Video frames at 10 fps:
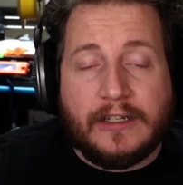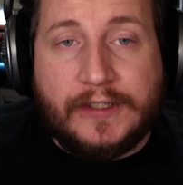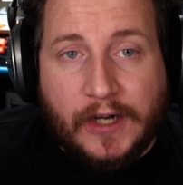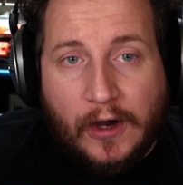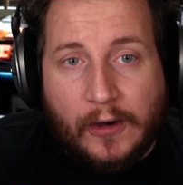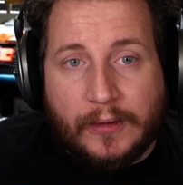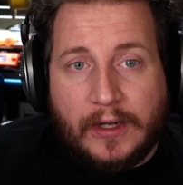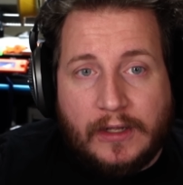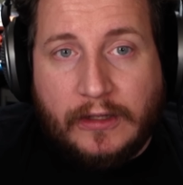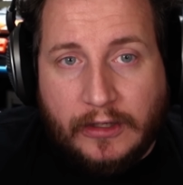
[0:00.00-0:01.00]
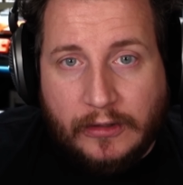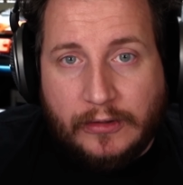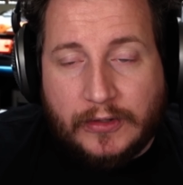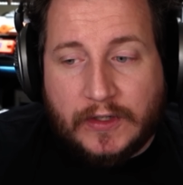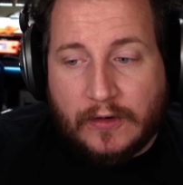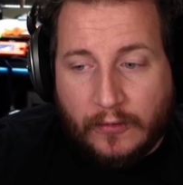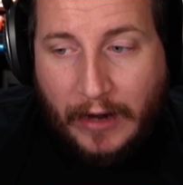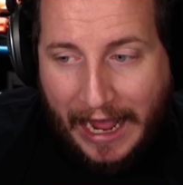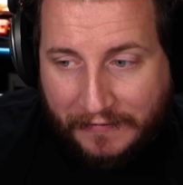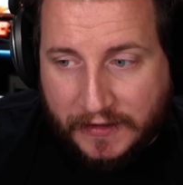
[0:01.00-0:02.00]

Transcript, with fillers: don't use rafts.